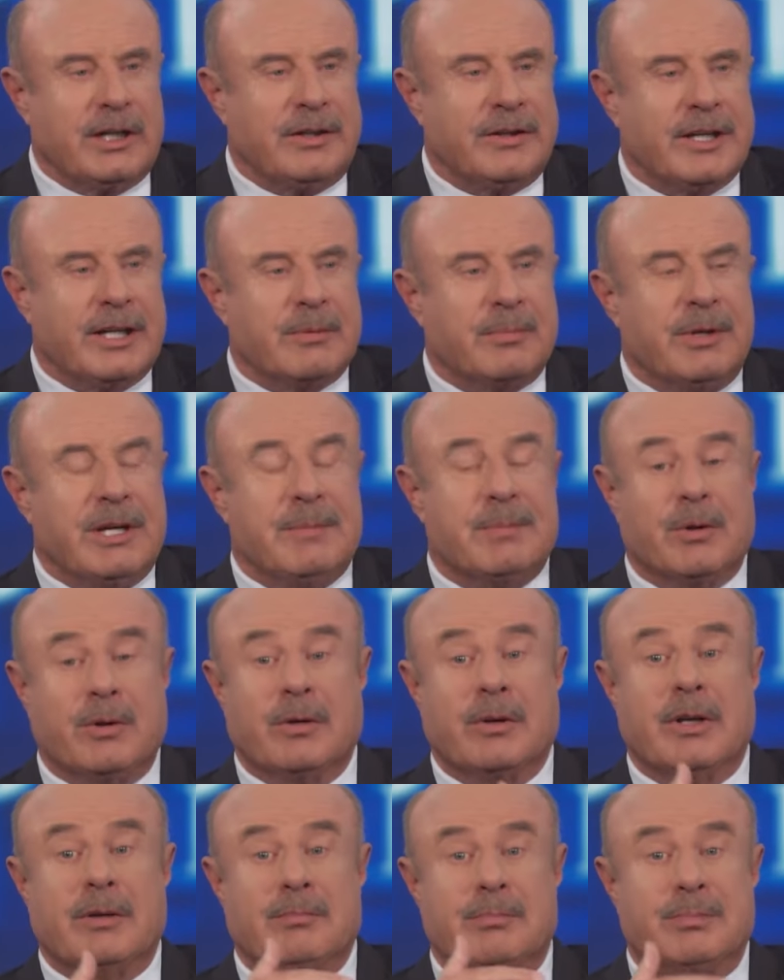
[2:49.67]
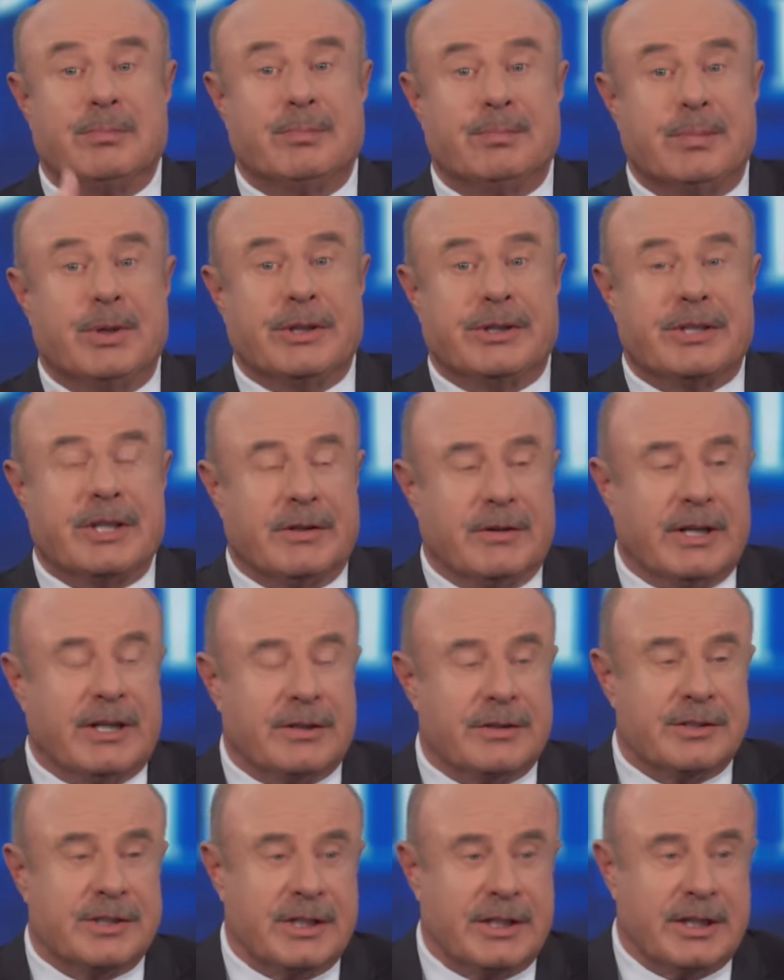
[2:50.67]
do you think people put their
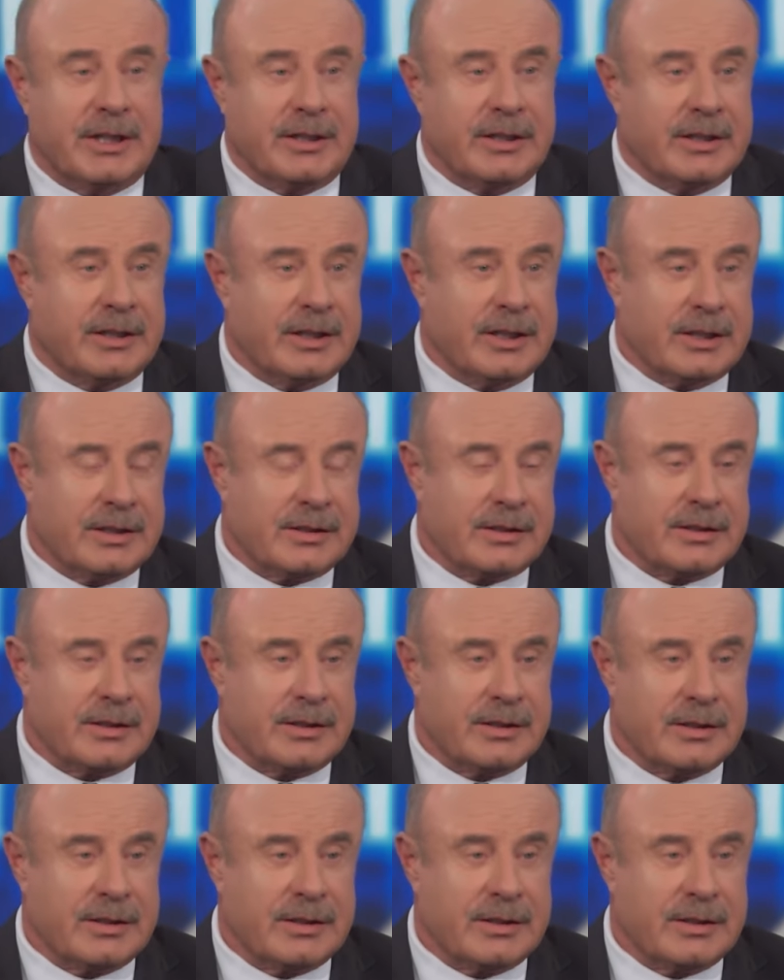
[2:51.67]
energy into this?